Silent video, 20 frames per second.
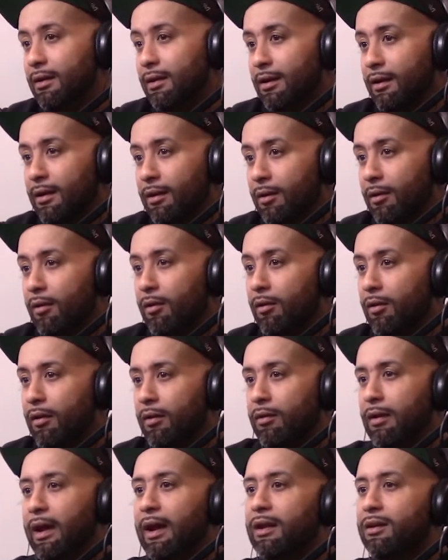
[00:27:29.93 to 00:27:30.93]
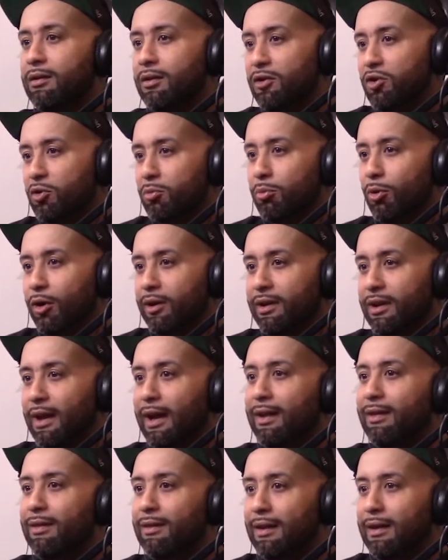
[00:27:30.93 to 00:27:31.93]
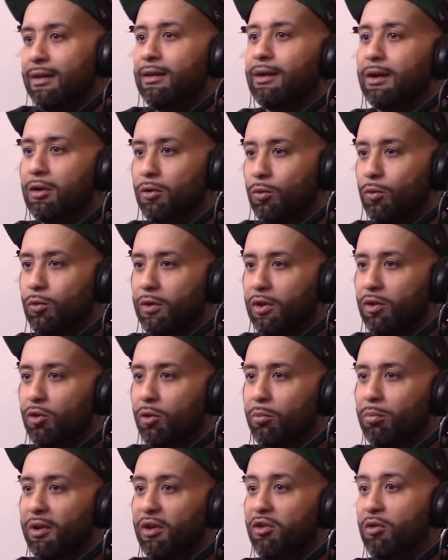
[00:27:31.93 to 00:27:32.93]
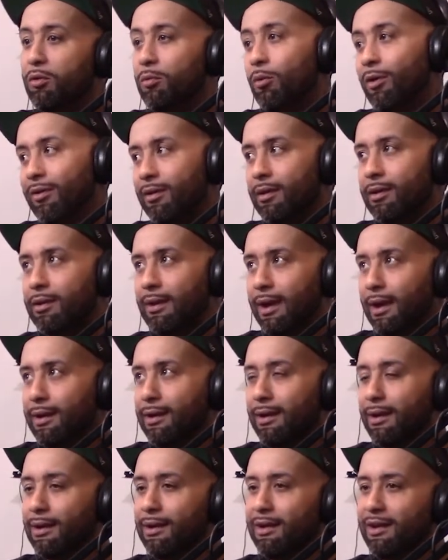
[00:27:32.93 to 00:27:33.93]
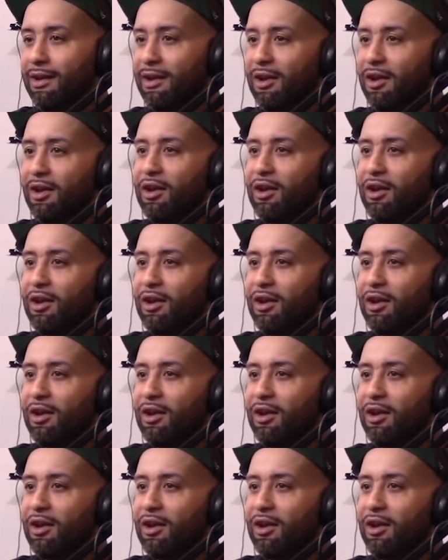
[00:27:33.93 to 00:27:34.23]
yes entered your body and then the recording took place so it wasn't technically